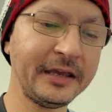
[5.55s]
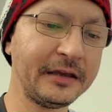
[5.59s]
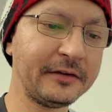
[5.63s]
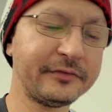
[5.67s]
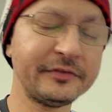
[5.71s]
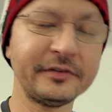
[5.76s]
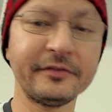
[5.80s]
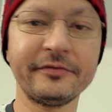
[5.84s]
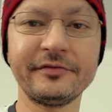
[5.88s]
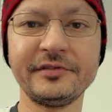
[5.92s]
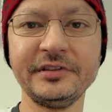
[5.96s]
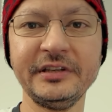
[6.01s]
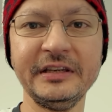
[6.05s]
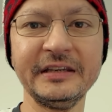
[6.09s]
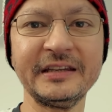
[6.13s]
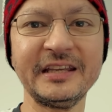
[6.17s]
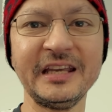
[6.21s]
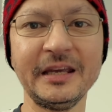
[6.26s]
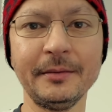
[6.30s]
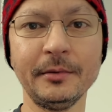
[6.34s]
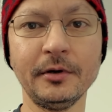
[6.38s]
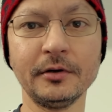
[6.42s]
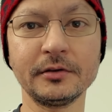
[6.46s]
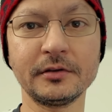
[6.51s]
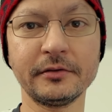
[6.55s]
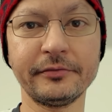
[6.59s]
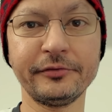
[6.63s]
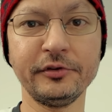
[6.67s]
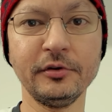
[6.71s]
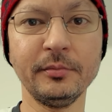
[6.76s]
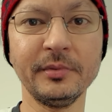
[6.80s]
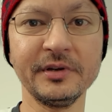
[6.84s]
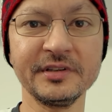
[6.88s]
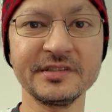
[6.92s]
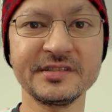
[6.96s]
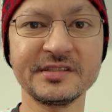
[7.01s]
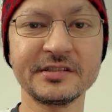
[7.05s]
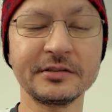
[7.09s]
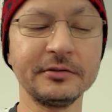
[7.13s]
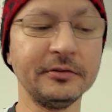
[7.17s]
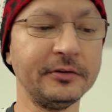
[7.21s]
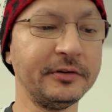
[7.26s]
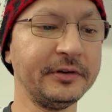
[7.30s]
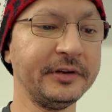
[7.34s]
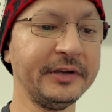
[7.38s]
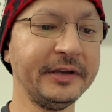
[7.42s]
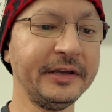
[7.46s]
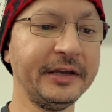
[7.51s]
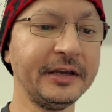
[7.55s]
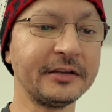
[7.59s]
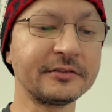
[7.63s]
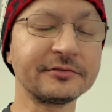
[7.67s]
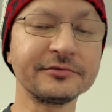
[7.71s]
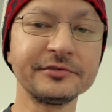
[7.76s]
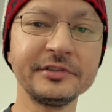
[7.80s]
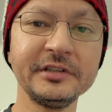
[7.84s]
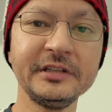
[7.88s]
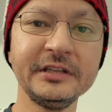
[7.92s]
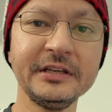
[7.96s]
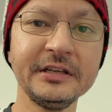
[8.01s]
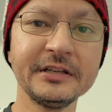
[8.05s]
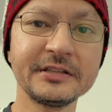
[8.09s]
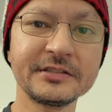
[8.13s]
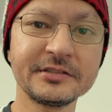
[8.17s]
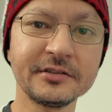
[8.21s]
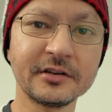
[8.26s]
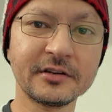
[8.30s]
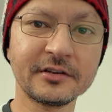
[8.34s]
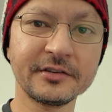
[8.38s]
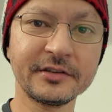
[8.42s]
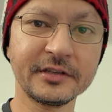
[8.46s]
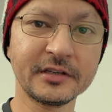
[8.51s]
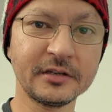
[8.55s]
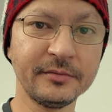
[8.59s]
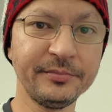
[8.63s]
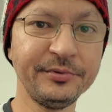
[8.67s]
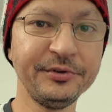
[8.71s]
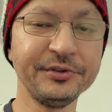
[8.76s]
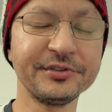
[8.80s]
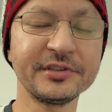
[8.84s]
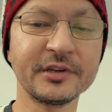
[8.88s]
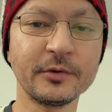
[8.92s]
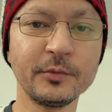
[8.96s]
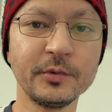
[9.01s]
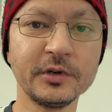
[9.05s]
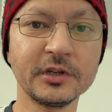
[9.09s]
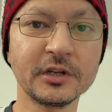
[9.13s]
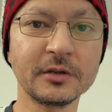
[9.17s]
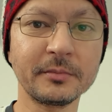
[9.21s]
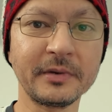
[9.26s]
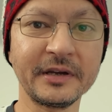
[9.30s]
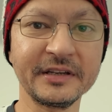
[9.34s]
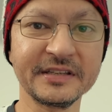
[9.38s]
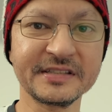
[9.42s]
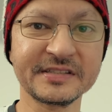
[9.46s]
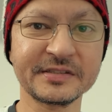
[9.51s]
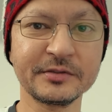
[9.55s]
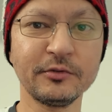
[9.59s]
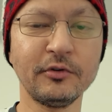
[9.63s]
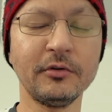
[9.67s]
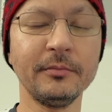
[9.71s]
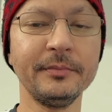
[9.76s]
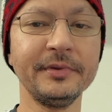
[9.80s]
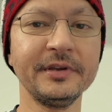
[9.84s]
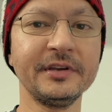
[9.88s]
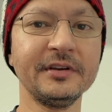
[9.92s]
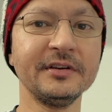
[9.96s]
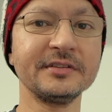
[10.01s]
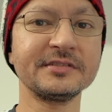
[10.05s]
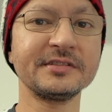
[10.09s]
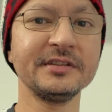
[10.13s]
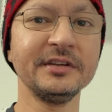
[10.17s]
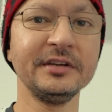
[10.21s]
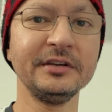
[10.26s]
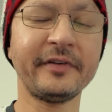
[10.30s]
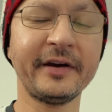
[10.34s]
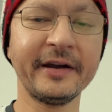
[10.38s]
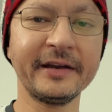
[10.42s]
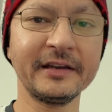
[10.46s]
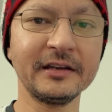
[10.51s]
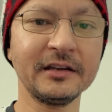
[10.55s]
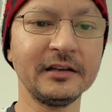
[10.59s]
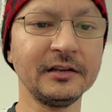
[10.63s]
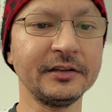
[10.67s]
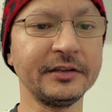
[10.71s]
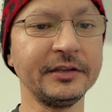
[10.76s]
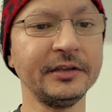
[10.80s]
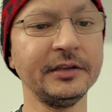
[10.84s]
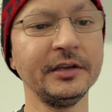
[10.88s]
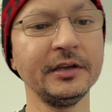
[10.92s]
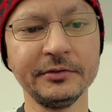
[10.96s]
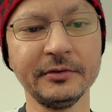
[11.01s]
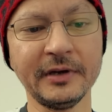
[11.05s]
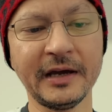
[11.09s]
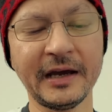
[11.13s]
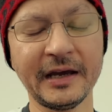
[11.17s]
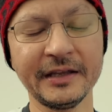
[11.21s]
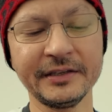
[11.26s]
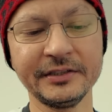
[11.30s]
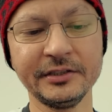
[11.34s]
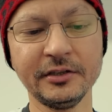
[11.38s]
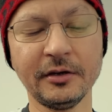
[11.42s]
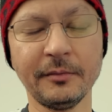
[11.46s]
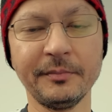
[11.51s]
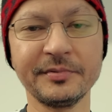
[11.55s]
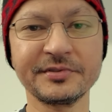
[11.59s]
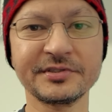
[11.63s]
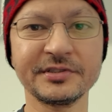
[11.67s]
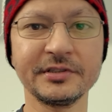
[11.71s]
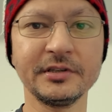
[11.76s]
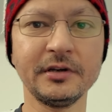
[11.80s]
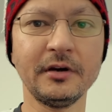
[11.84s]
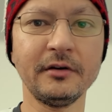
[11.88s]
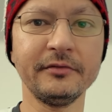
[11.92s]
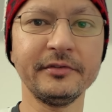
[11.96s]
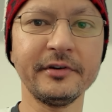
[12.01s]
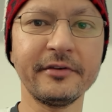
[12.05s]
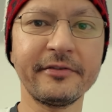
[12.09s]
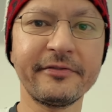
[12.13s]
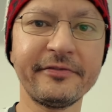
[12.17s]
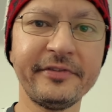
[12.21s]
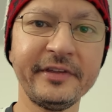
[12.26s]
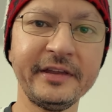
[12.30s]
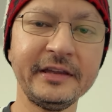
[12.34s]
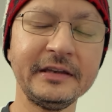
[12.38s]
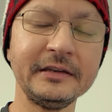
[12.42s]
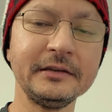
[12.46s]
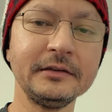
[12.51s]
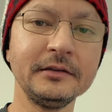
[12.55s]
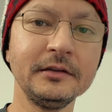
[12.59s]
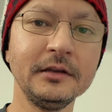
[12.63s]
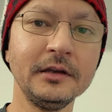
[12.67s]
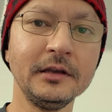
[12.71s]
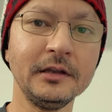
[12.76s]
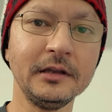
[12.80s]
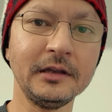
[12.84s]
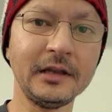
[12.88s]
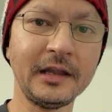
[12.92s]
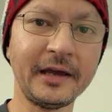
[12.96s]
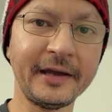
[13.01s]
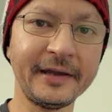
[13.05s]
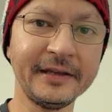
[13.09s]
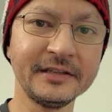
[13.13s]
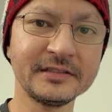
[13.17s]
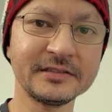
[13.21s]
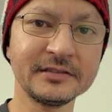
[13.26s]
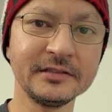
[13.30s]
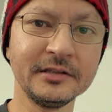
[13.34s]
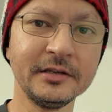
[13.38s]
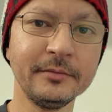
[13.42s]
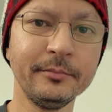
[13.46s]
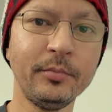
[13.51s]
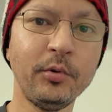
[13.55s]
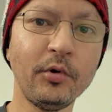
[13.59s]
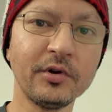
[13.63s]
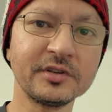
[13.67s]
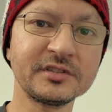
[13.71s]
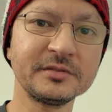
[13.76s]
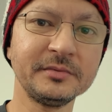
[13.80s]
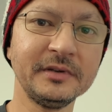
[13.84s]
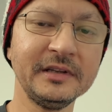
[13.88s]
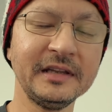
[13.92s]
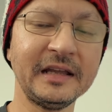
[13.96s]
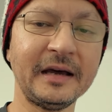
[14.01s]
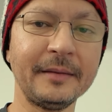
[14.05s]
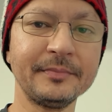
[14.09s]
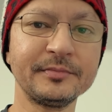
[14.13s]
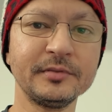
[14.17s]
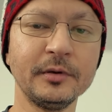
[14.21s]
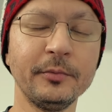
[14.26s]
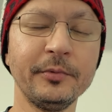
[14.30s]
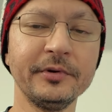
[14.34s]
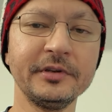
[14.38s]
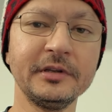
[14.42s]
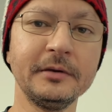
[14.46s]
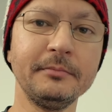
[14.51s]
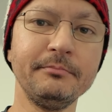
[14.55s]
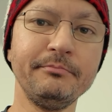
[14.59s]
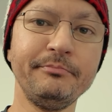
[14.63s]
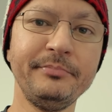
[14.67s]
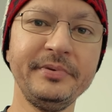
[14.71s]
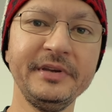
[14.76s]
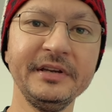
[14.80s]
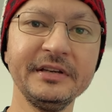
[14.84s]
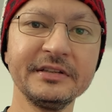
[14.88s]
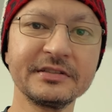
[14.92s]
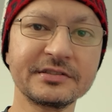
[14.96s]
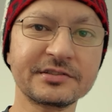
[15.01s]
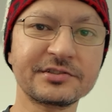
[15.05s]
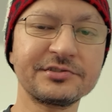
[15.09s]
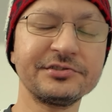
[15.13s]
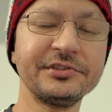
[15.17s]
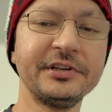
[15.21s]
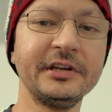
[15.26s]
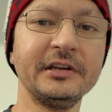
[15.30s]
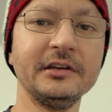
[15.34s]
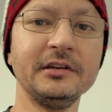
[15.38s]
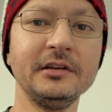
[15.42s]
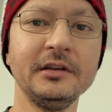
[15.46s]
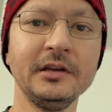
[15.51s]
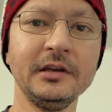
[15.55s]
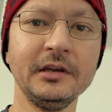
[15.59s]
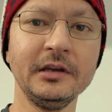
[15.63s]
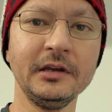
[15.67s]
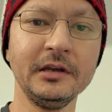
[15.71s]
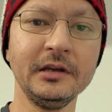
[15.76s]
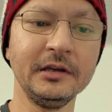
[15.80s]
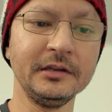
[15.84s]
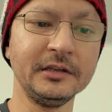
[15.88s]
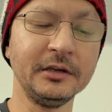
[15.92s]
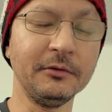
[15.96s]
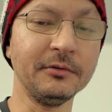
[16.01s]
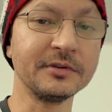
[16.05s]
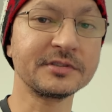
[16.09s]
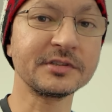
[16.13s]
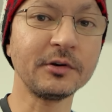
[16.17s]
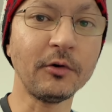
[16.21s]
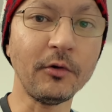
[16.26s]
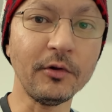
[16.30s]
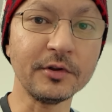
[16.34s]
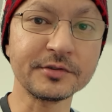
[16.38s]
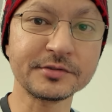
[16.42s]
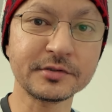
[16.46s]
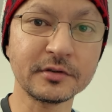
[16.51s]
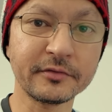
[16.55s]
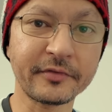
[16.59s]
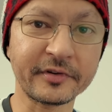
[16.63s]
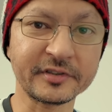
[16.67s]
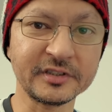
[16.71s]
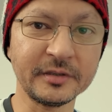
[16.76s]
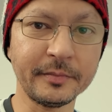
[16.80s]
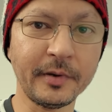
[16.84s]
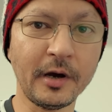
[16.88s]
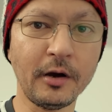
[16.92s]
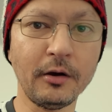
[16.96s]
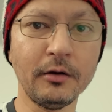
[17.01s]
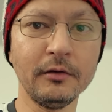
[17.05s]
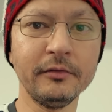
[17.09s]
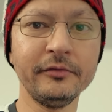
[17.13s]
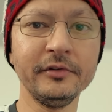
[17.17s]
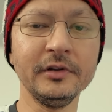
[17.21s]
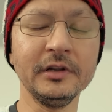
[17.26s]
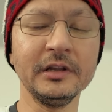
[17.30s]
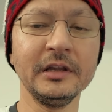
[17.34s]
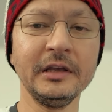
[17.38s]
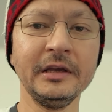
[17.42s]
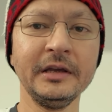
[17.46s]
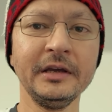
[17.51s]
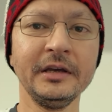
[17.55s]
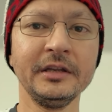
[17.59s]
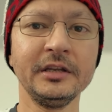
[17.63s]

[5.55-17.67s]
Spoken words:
Air 15 came out a few months ago, it really took the computing world by storm because finally you had the option of a thin, light, portable laptop with a big screen that was also very powerful.